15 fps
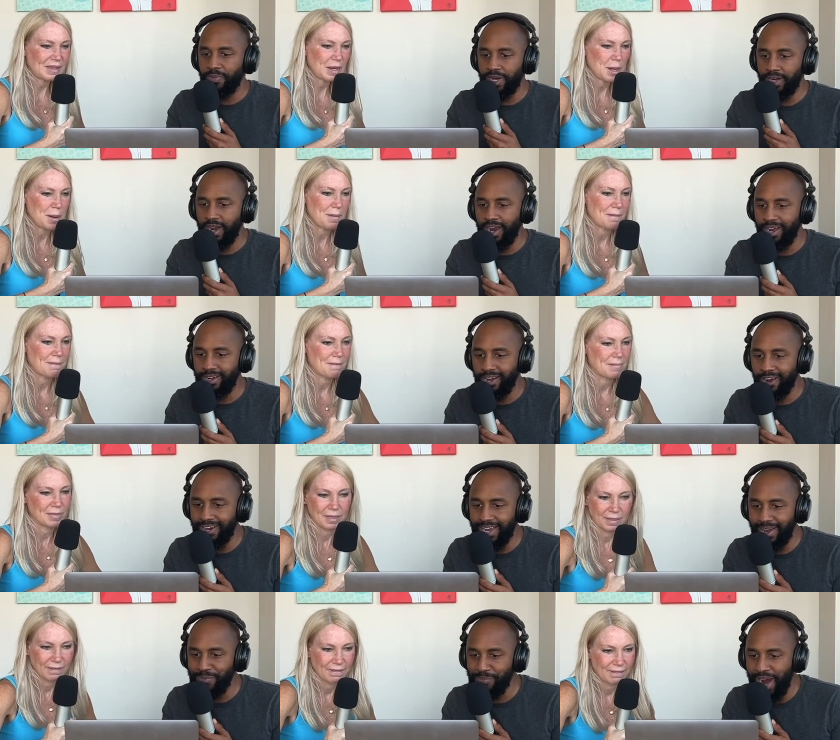Speaker 1: my God.
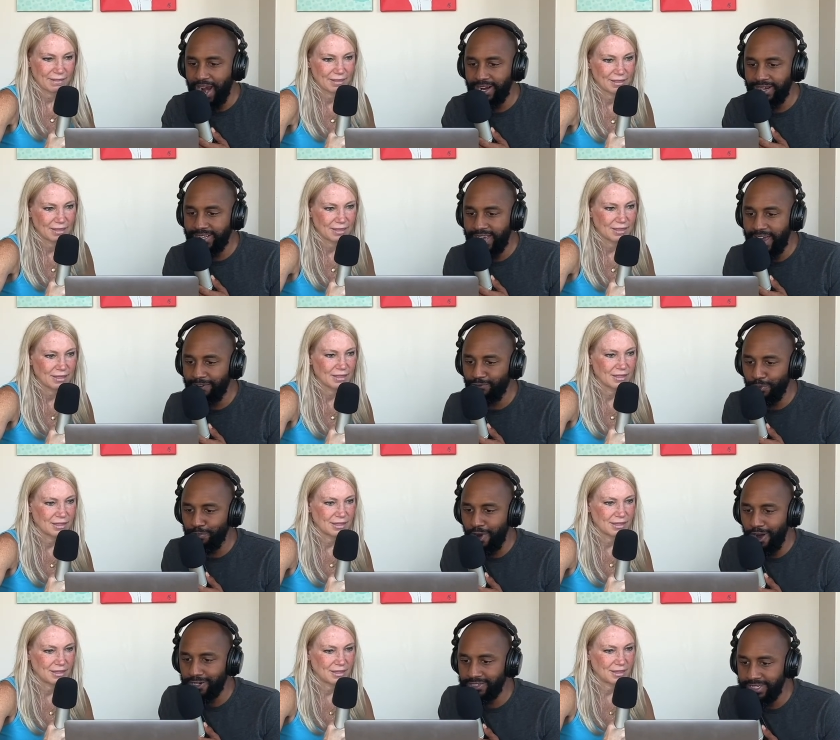Okay. Biden gave
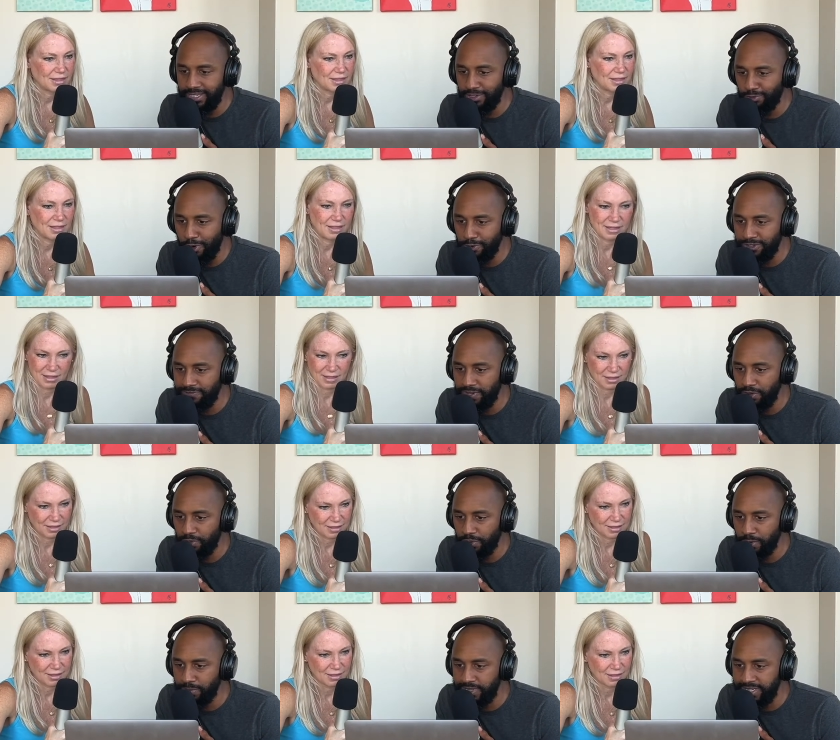remarks in the Roosevelt
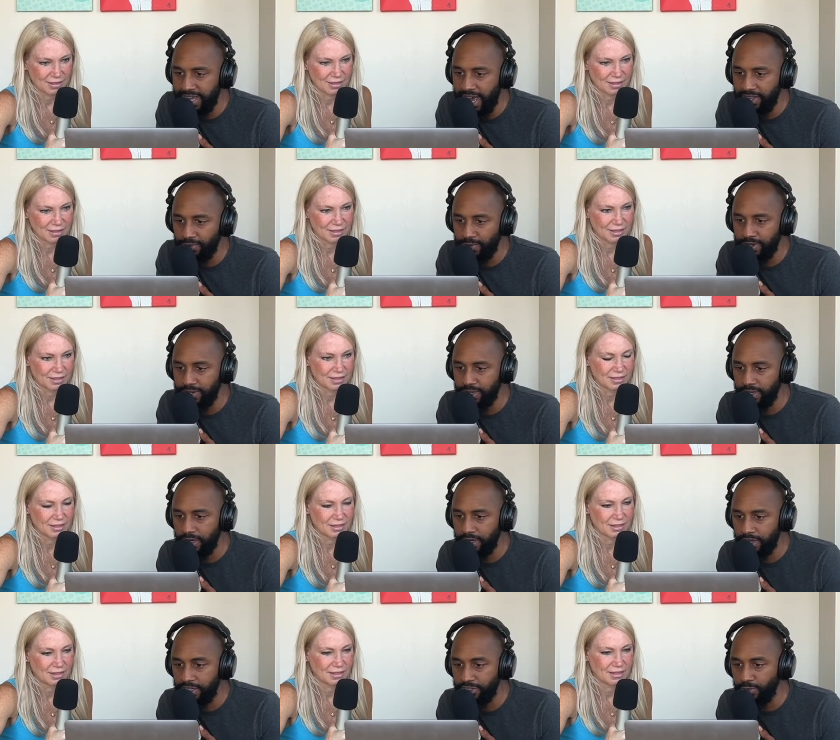Room to
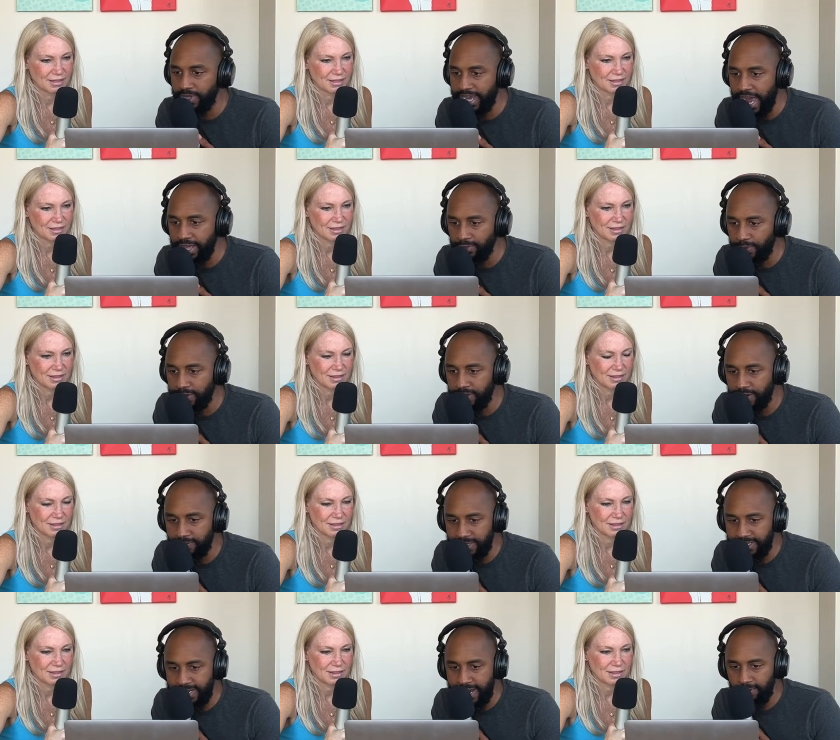a gathering of
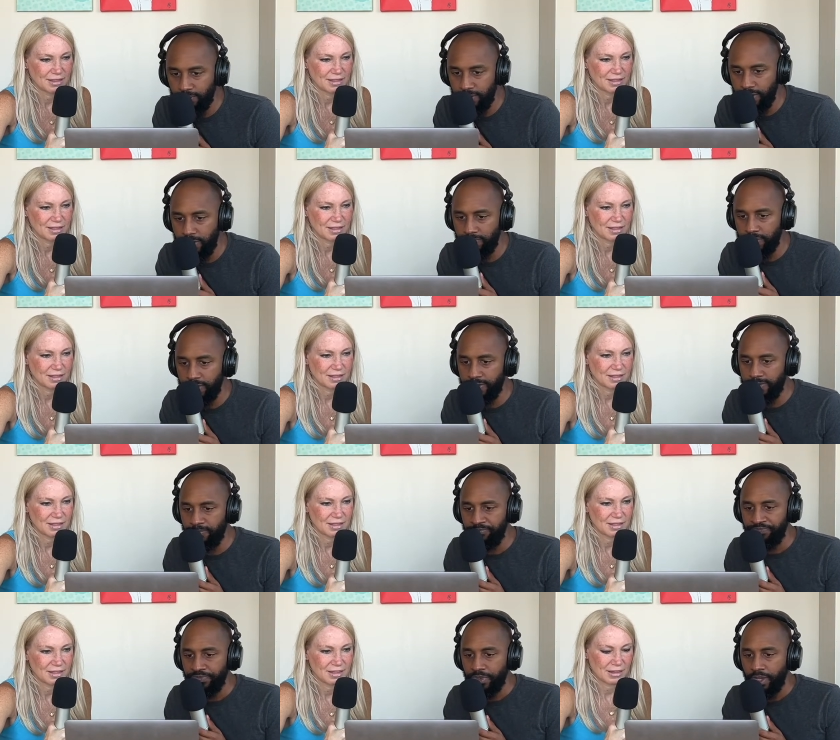state governors
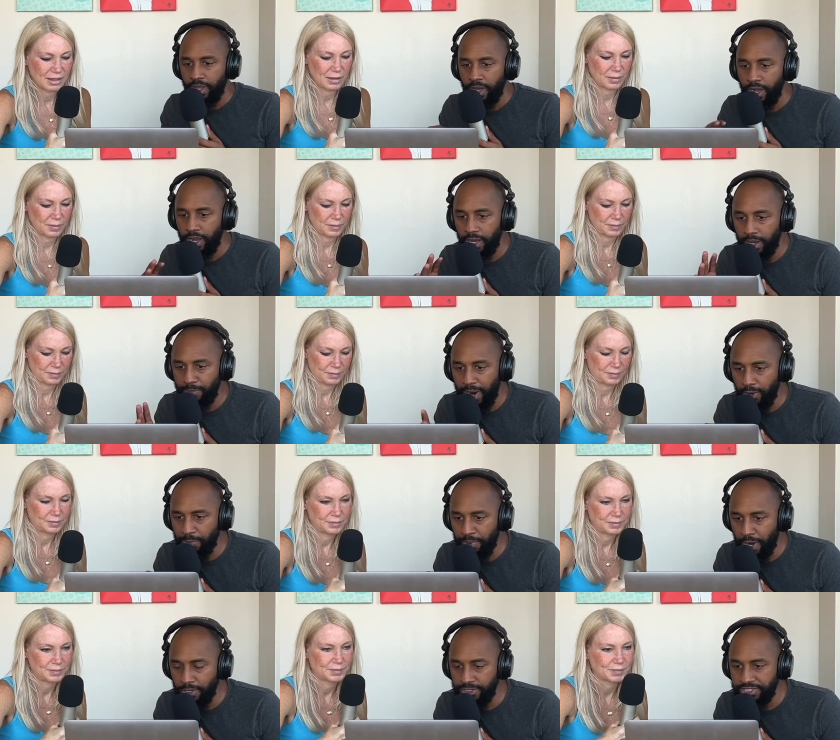about a
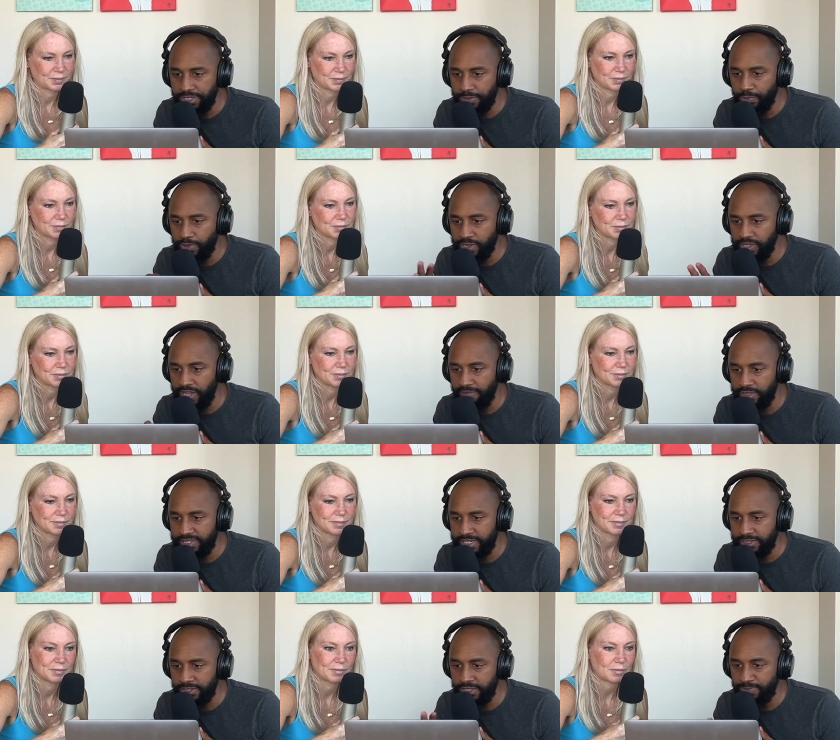partnership with 11
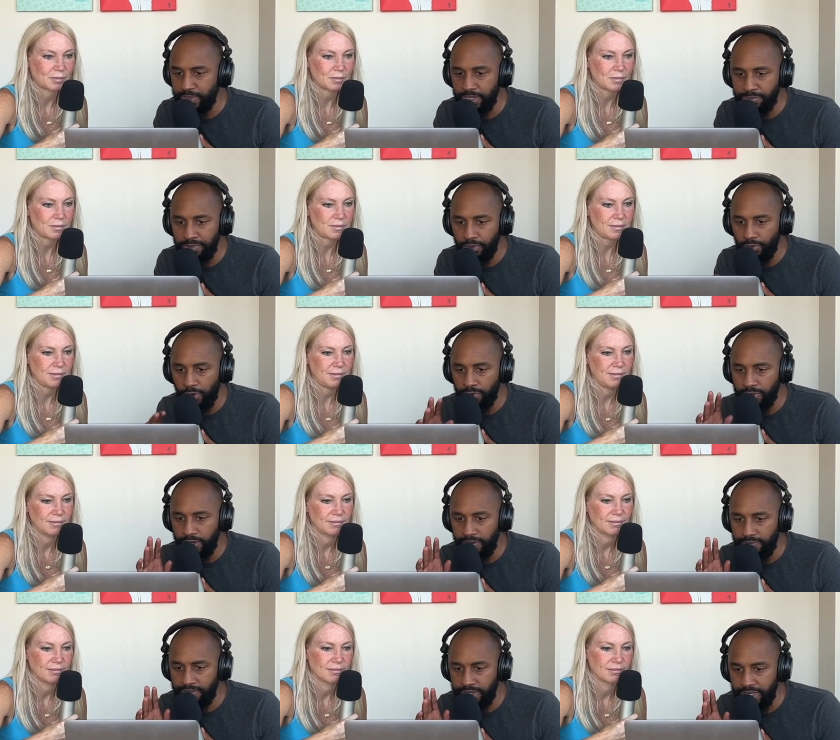states to speed up the growth
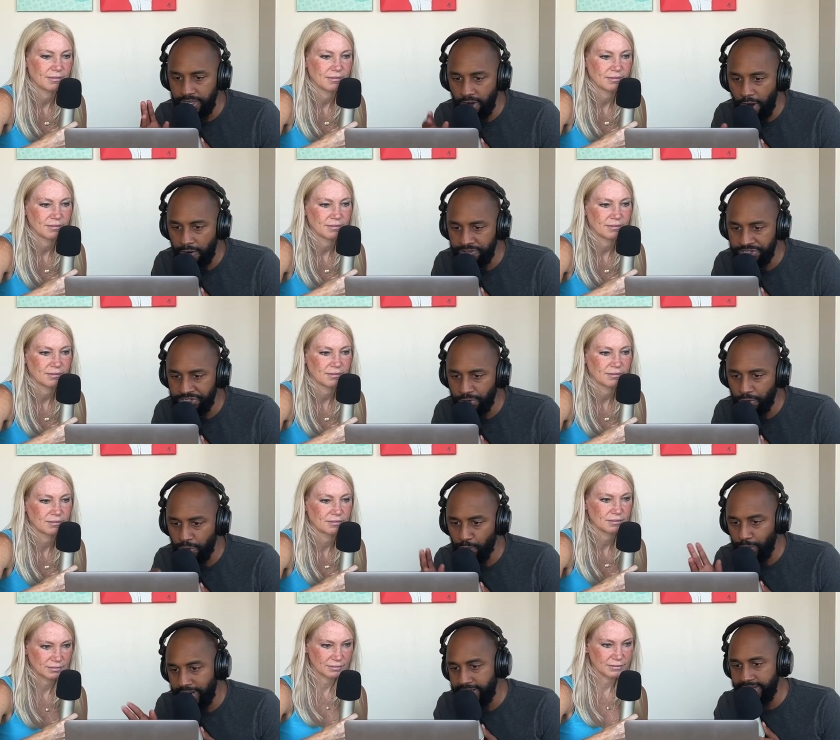of the offshore
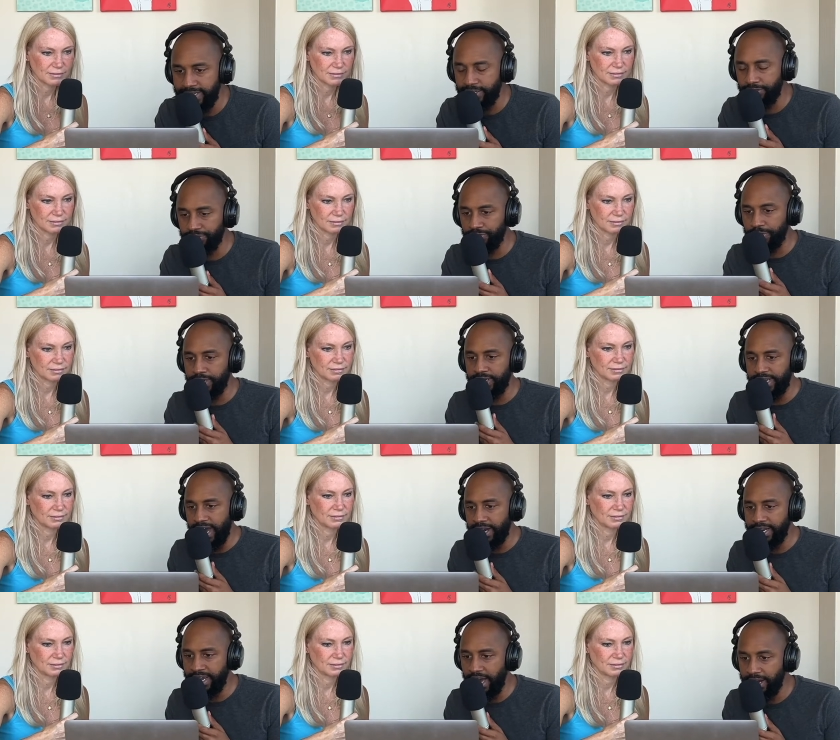wind industry.
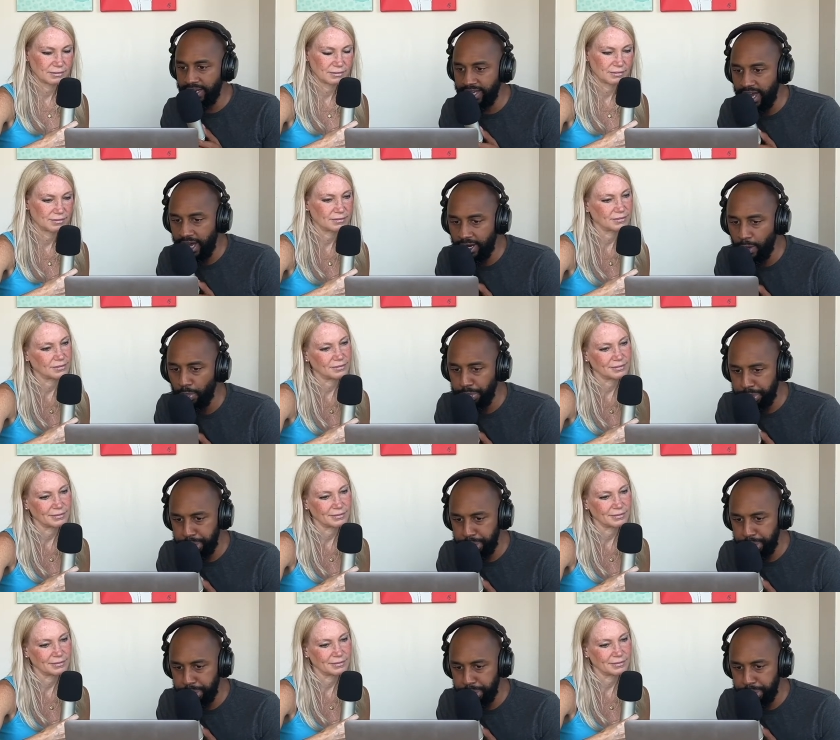Yada yada yada.